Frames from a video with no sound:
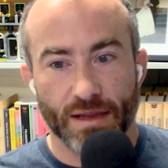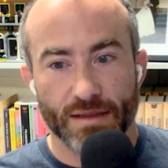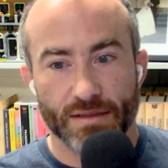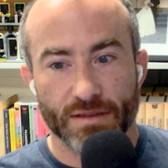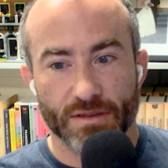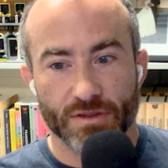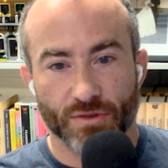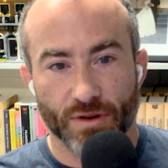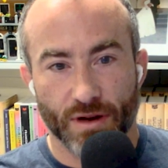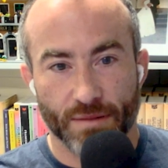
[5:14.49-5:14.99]
he
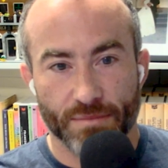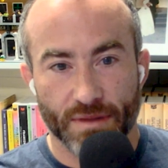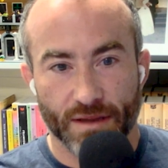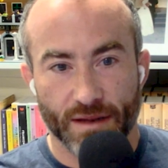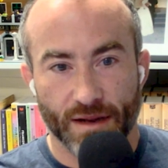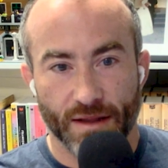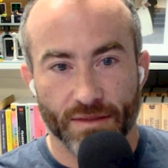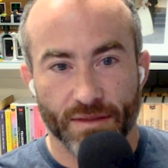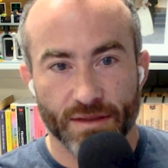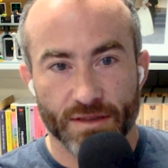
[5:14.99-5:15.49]
described the
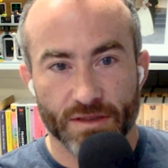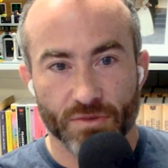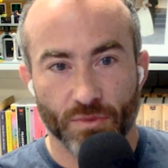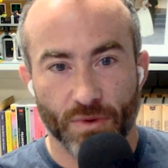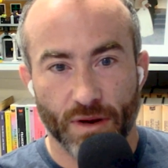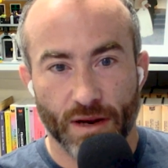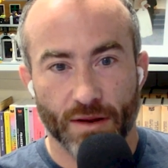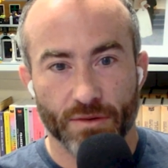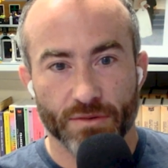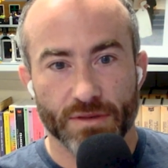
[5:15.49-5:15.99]
guy this
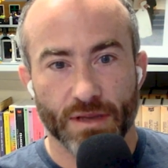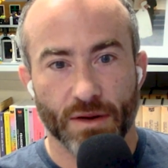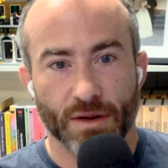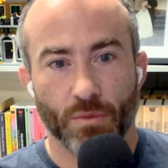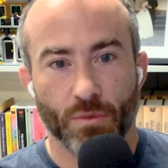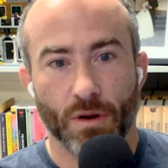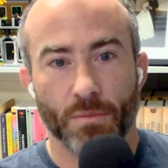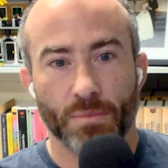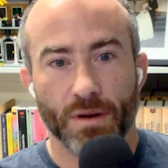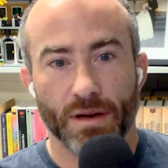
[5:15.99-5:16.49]
way, I was like,
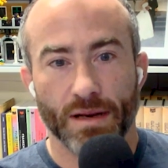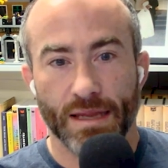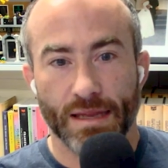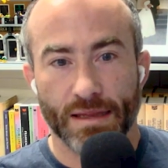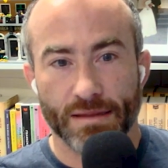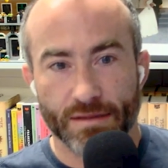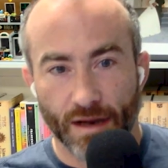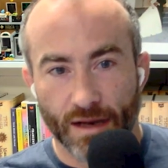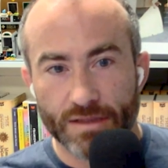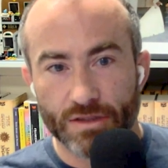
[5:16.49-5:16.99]
well, but he
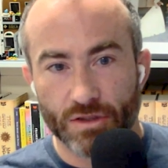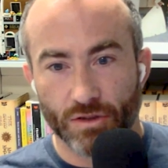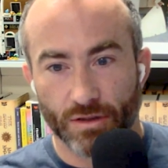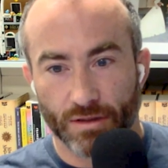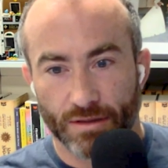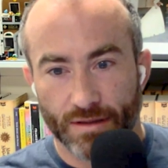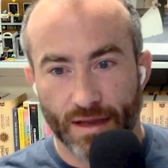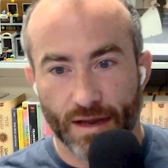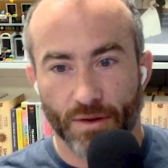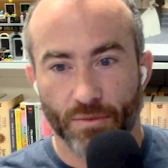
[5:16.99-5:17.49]
does
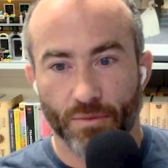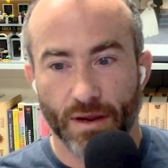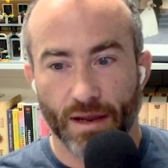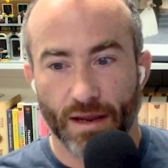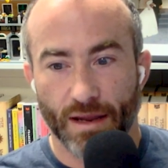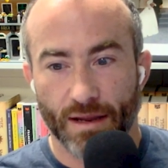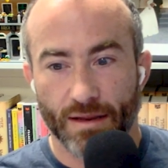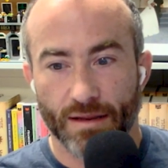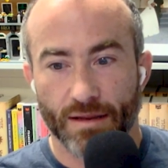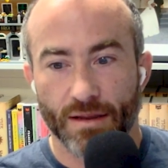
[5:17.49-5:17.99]
look that
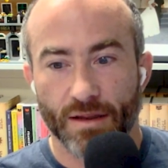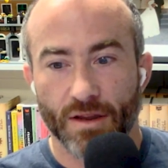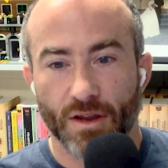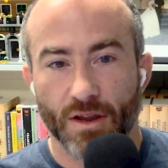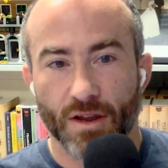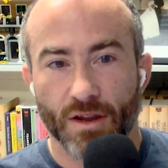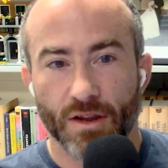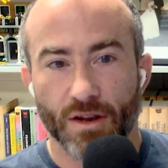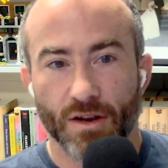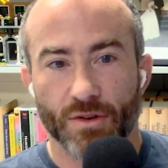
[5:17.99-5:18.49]
way.
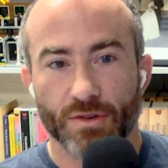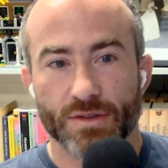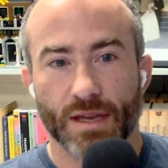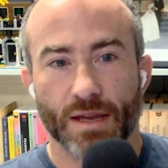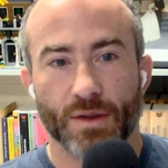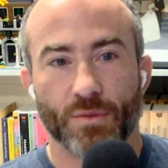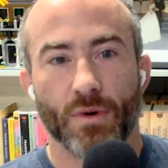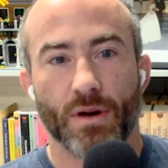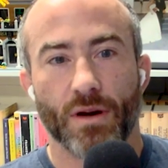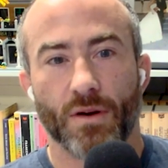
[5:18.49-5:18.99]
It's
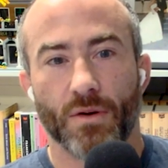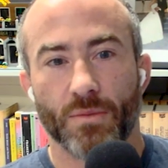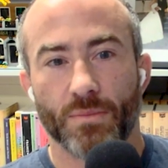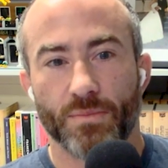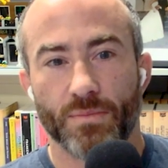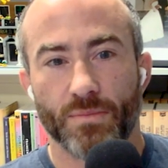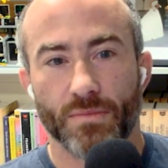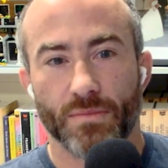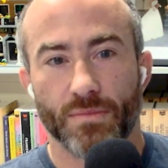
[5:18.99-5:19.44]
like, well,